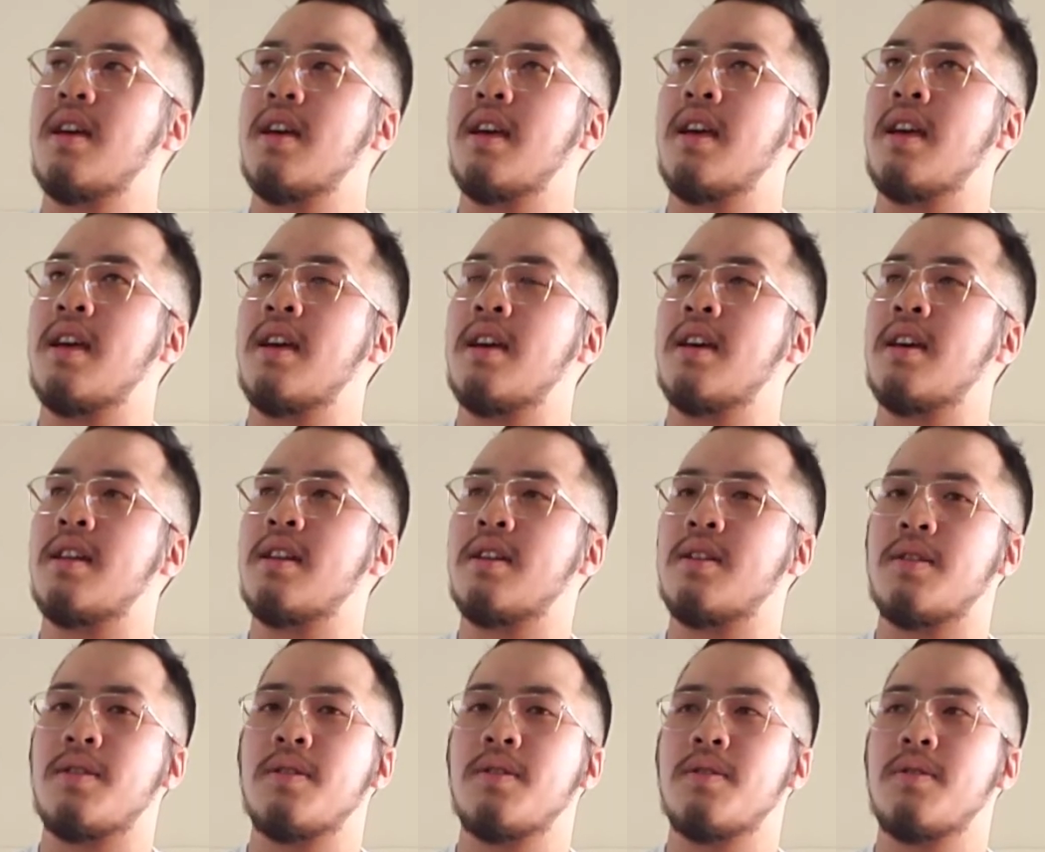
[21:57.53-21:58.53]
And
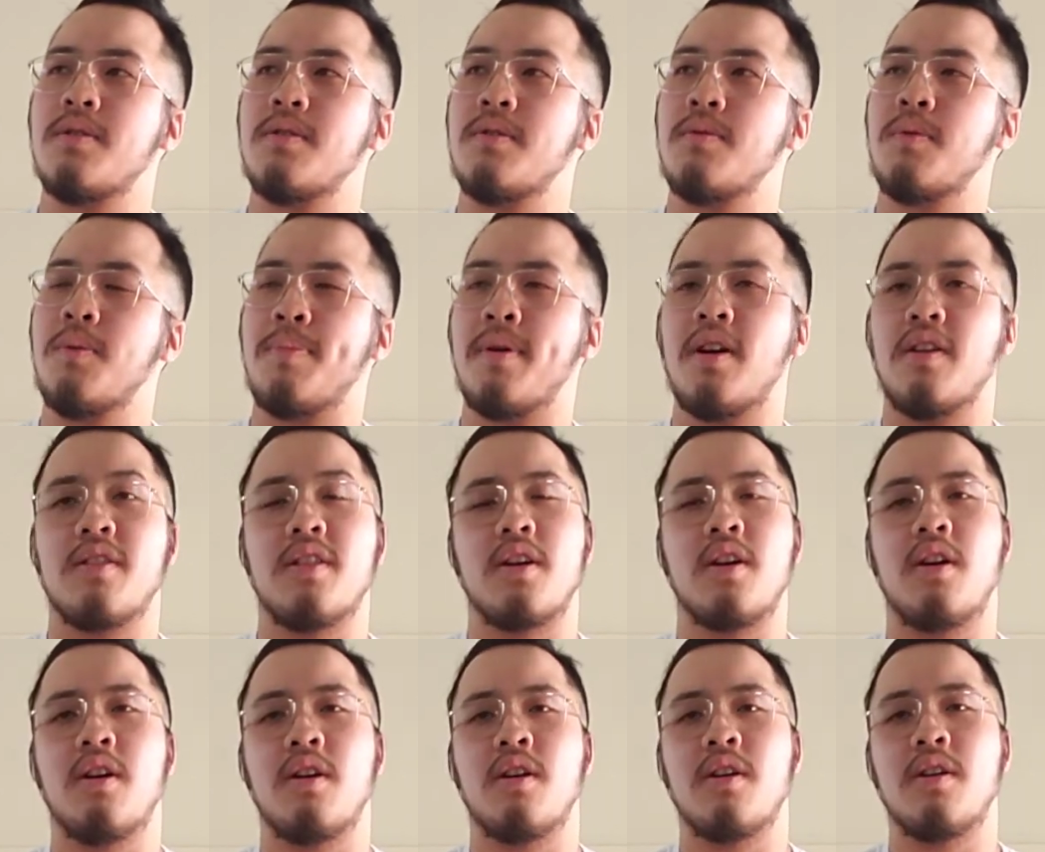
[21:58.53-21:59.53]
we parked the
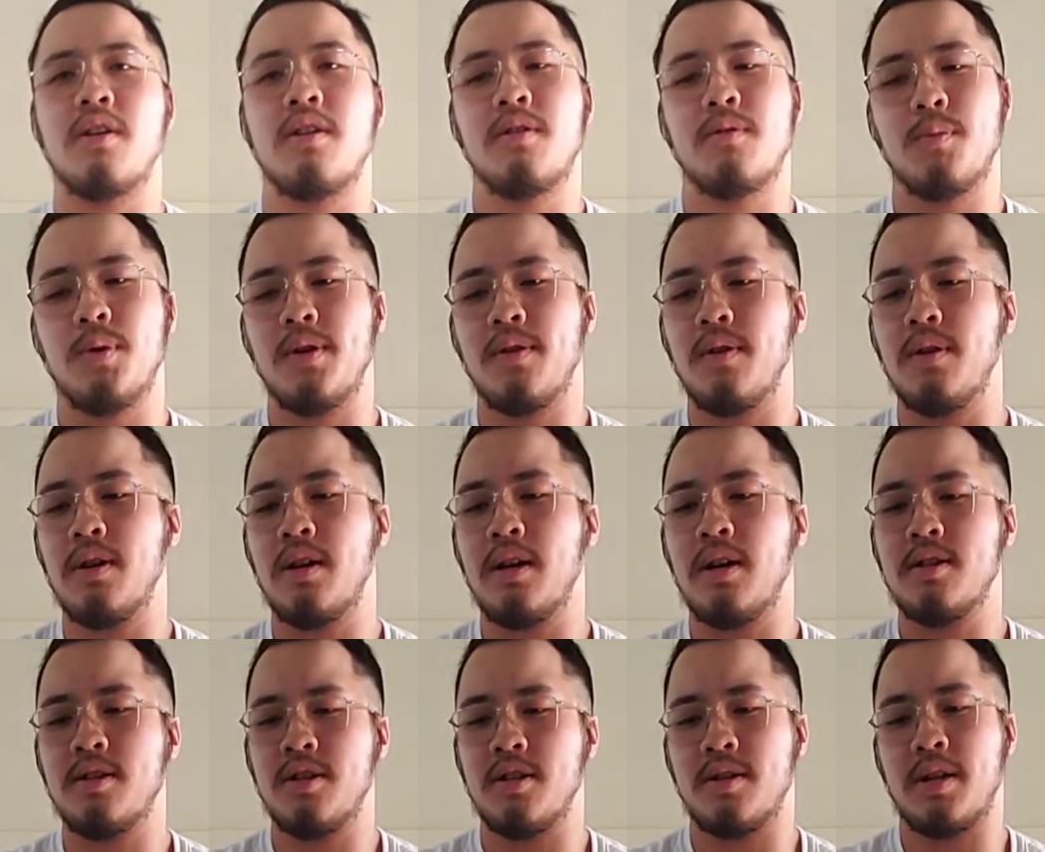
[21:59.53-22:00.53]
car, we
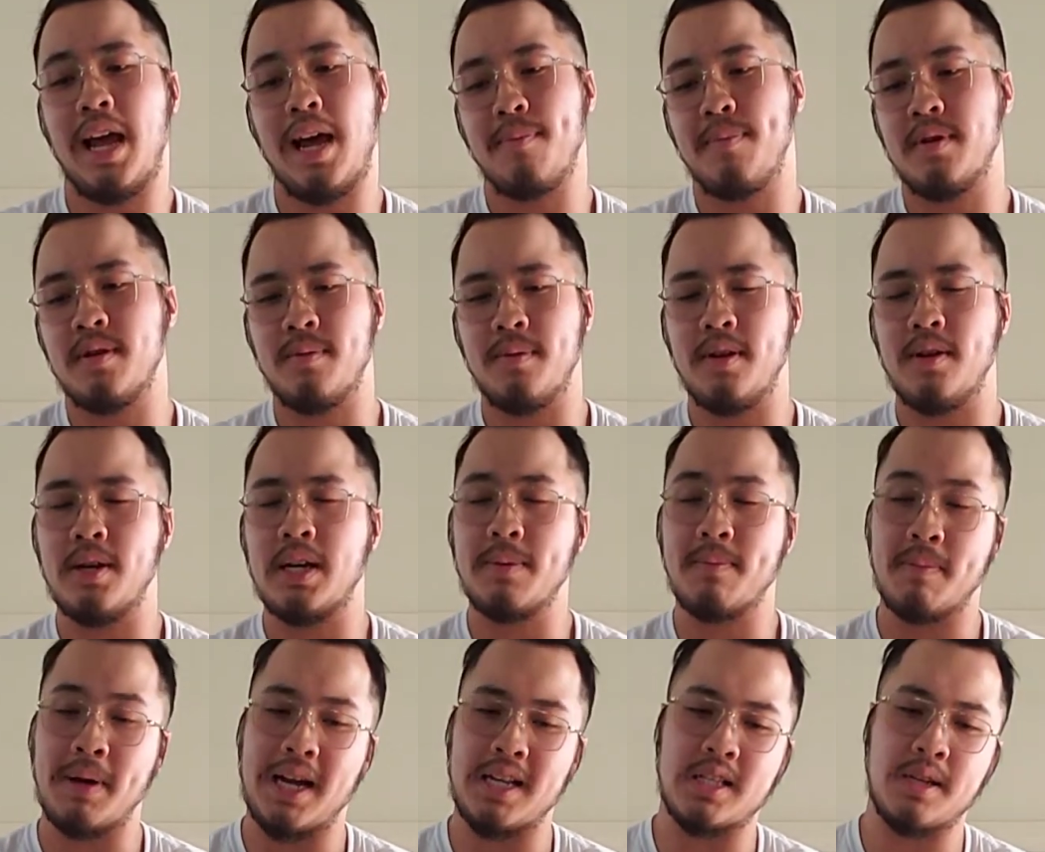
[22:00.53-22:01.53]
just happened to be
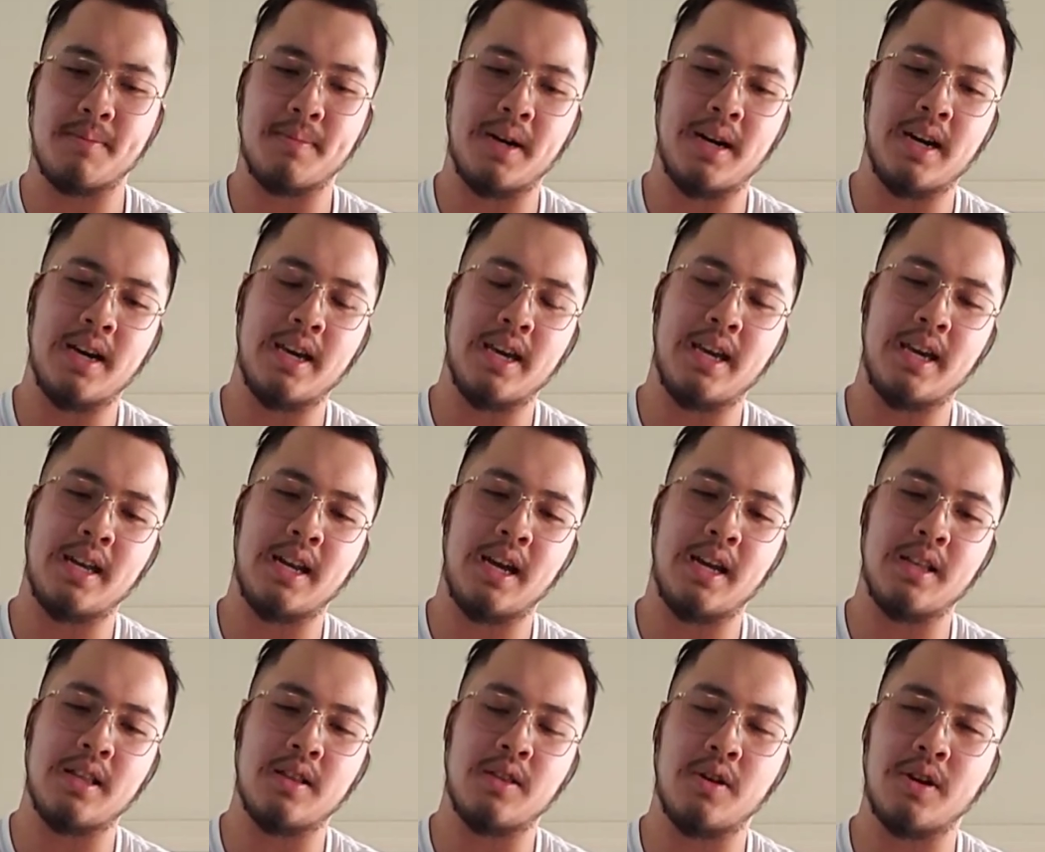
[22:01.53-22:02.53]
passing by, and
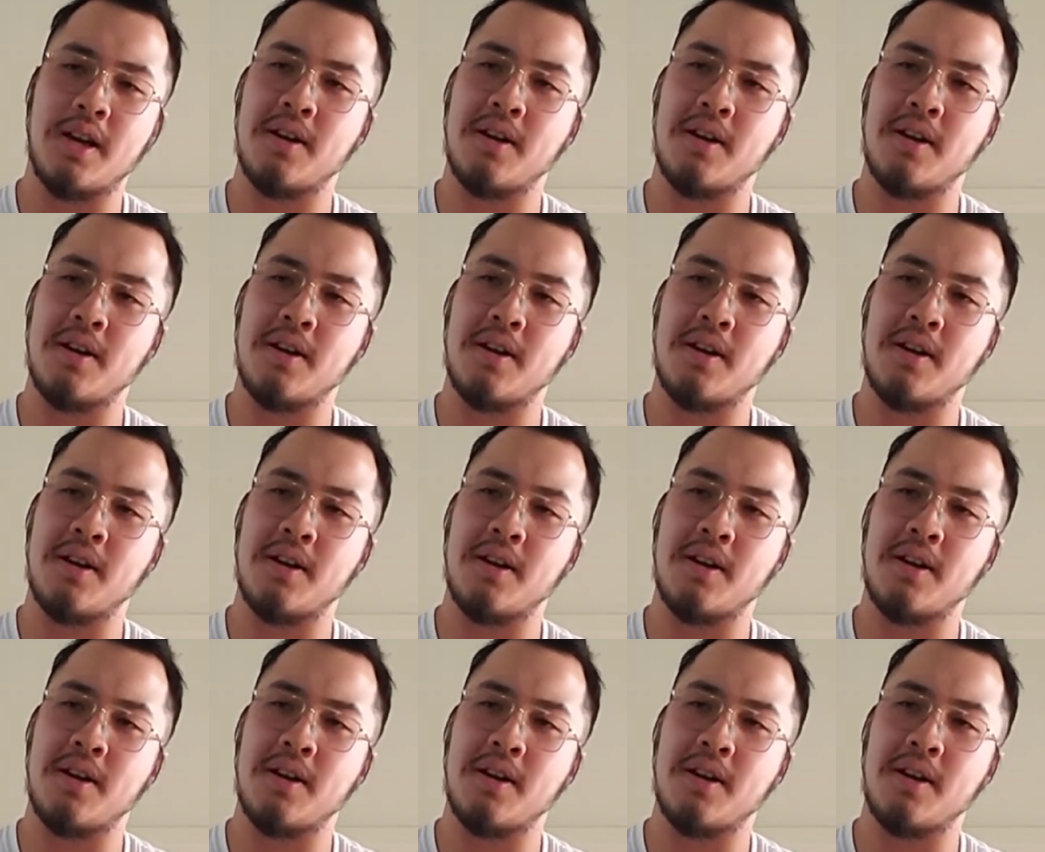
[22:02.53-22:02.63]
I look